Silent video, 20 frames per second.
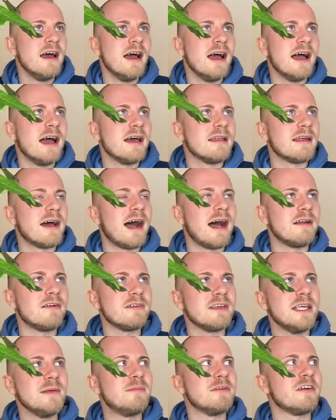And I don't
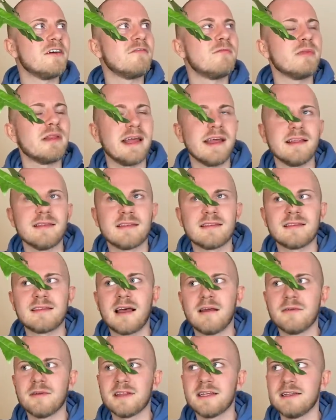keep enough plants
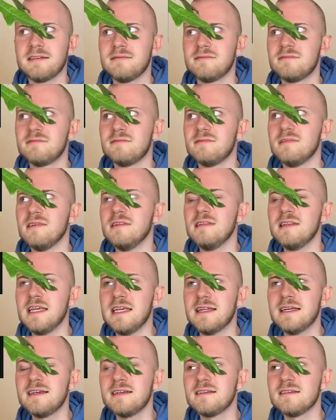that really need
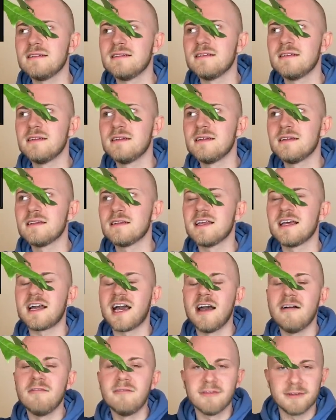it. Like
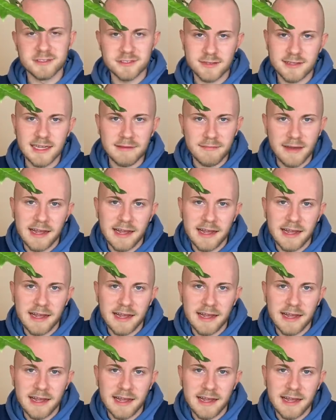I've learned with like my